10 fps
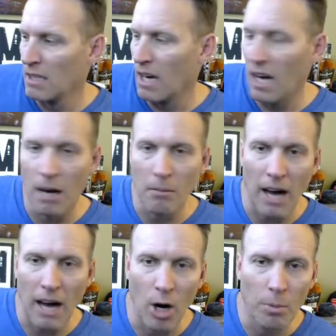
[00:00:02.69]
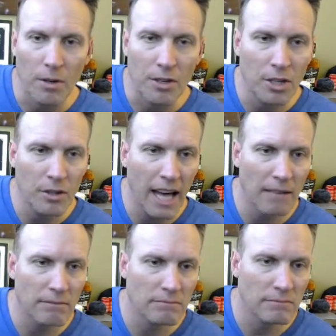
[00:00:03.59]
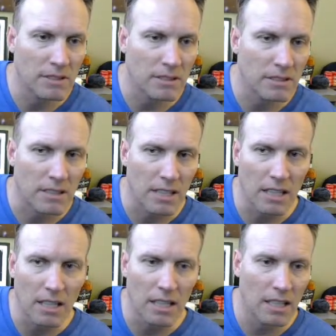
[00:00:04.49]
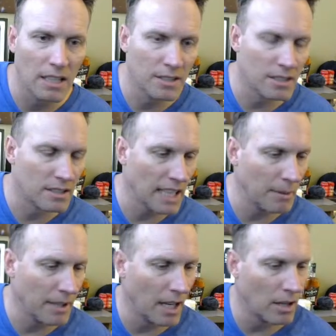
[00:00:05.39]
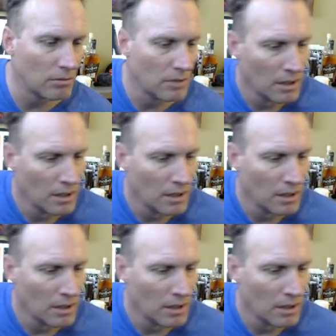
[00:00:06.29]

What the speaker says: I'm open to that. Just let me know.